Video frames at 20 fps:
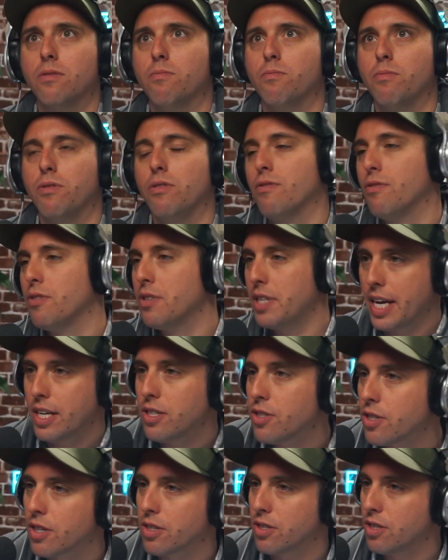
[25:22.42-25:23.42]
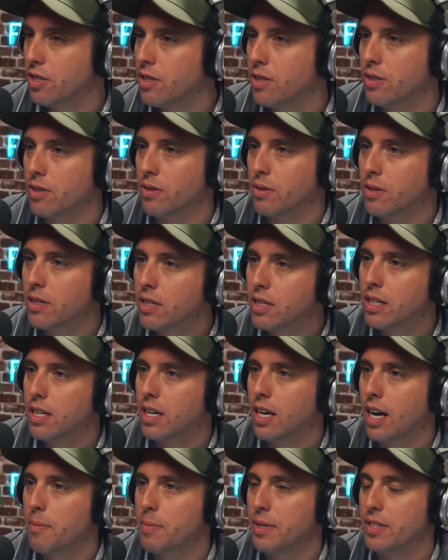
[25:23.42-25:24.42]
beautiful nature too.
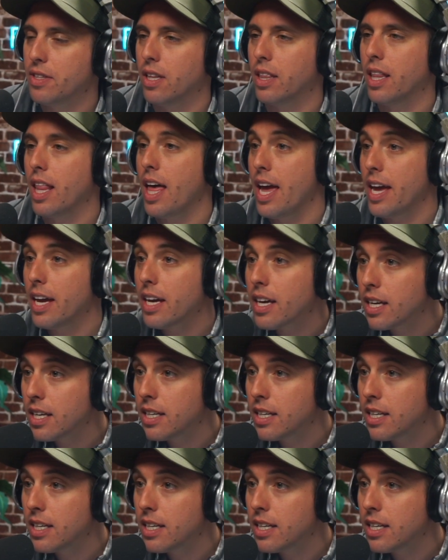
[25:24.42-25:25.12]
I mean, the lake.